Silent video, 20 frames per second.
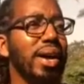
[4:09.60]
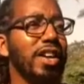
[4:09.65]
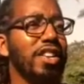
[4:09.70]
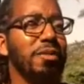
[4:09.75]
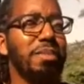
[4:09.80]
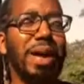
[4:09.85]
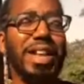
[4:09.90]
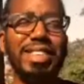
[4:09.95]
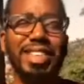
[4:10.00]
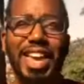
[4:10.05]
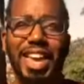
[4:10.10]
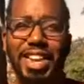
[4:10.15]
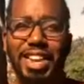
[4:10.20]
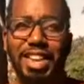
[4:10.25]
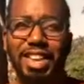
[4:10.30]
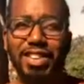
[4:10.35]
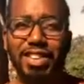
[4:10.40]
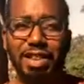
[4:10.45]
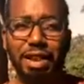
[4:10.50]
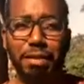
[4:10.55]

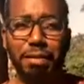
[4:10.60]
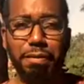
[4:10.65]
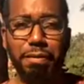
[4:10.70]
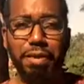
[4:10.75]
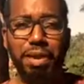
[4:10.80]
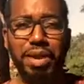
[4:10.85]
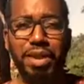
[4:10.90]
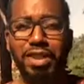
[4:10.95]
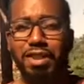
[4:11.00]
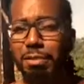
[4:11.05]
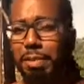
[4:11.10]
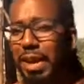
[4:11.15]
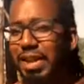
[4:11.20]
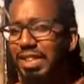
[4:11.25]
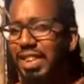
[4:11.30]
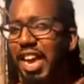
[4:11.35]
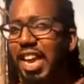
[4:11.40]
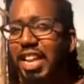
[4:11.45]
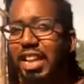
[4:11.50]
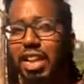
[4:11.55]
spontaneous
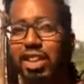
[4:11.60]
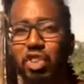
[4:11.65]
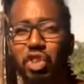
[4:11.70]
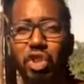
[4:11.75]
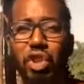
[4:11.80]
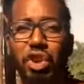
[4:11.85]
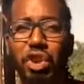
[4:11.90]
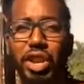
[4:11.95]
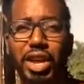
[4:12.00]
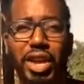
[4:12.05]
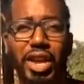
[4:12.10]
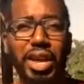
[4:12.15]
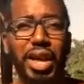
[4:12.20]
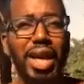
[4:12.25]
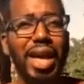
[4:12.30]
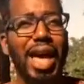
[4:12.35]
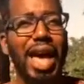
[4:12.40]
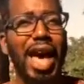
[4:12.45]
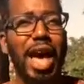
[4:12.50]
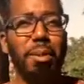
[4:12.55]
learning
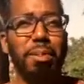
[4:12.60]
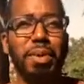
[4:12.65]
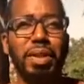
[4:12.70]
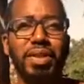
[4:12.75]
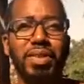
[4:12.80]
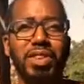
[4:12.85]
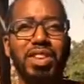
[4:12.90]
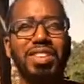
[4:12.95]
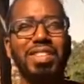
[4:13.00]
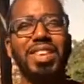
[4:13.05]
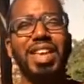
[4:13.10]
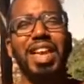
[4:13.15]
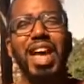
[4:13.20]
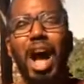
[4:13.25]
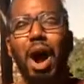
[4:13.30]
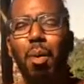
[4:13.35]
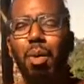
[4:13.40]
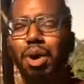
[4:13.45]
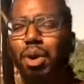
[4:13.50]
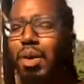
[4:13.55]
happens. Because
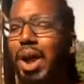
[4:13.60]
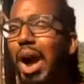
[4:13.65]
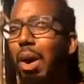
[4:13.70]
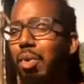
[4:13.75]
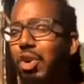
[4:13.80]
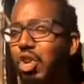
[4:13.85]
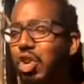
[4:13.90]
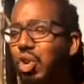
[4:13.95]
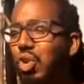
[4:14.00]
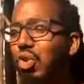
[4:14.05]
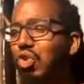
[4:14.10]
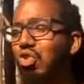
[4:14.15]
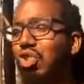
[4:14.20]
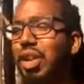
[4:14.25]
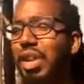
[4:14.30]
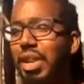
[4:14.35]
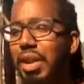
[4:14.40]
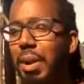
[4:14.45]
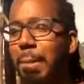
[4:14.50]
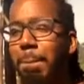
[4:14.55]
our
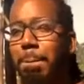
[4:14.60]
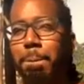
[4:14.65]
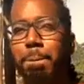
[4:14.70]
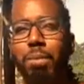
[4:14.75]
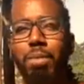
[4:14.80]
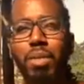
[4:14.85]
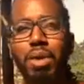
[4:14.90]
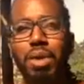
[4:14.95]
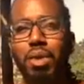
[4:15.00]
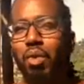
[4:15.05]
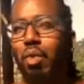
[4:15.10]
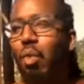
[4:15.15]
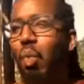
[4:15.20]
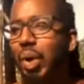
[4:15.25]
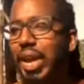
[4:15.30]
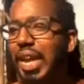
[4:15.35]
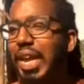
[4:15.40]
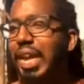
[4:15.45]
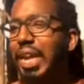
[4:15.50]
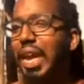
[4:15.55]
children,
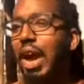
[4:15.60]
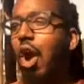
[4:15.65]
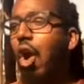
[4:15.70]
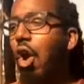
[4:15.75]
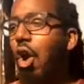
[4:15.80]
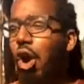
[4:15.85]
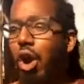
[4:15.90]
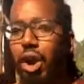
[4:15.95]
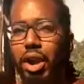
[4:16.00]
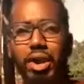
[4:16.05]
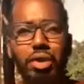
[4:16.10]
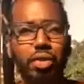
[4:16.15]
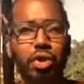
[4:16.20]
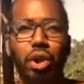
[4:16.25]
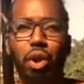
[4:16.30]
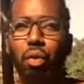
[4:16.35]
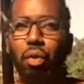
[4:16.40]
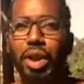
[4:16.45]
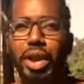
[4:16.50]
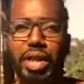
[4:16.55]
we are the
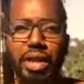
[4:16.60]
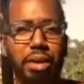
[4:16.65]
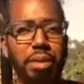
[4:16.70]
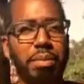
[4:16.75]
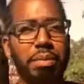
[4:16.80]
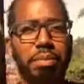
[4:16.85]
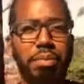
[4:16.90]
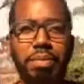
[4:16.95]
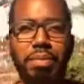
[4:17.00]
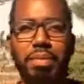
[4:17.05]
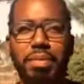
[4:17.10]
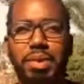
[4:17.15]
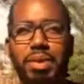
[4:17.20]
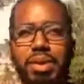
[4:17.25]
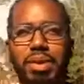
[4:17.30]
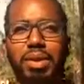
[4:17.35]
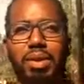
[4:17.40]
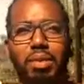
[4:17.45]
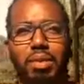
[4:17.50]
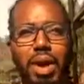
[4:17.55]
curriculum,
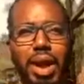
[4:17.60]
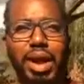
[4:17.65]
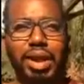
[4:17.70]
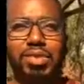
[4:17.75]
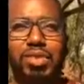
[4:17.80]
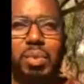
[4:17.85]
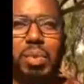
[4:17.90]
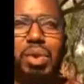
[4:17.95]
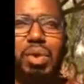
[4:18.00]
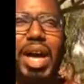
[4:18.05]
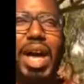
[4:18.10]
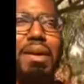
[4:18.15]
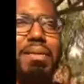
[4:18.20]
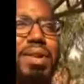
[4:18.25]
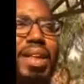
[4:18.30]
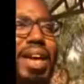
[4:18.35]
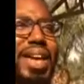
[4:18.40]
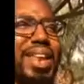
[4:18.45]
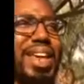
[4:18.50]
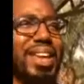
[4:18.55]
right? So we don't
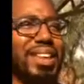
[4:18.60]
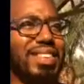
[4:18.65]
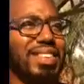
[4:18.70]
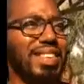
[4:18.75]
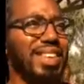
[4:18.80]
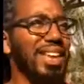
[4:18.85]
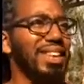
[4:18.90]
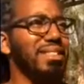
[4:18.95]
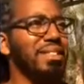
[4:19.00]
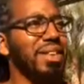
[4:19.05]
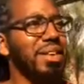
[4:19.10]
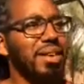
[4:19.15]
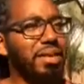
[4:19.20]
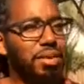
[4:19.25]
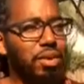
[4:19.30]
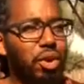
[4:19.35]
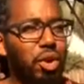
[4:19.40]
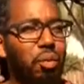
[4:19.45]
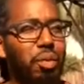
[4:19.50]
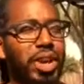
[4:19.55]
have like a set
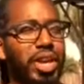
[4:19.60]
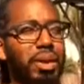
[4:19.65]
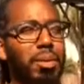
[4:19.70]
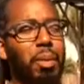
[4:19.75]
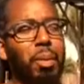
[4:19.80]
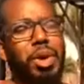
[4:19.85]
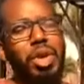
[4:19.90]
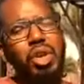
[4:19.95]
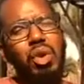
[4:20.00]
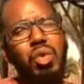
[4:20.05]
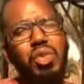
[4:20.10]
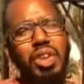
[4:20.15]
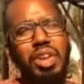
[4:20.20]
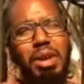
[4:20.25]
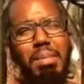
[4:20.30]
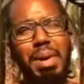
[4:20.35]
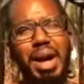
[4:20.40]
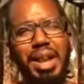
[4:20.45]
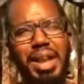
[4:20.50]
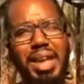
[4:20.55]
curriculum. We're using
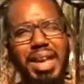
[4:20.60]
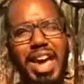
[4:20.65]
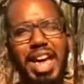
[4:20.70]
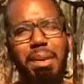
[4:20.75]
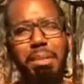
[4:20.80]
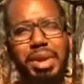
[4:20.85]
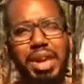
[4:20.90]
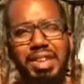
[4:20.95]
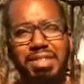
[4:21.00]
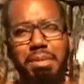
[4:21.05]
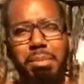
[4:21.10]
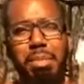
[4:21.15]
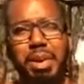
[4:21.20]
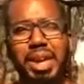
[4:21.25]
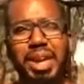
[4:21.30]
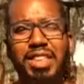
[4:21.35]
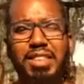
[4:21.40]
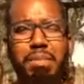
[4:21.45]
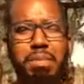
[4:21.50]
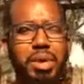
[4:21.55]
Kamali Academy as a
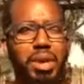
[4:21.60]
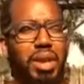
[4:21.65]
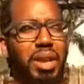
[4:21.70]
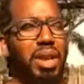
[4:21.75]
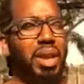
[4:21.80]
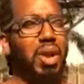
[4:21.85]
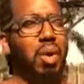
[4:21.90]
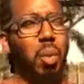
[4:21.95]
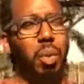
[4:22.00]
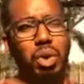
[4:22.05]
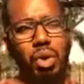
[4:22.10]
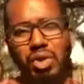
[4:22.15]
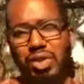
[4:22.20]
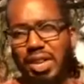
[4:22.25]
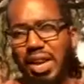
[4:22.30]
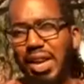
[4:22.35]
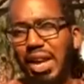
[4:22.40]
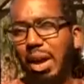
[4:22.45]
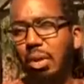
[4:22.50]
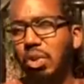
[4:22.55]
base, but we're going to
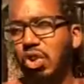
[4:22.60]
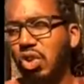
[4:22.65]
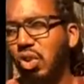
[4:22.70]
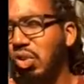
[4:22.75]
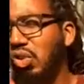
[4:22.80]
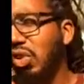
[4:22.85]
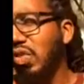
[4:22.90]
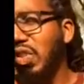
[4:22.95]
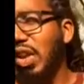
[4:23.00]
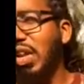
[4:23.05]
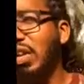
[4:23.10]
take our children's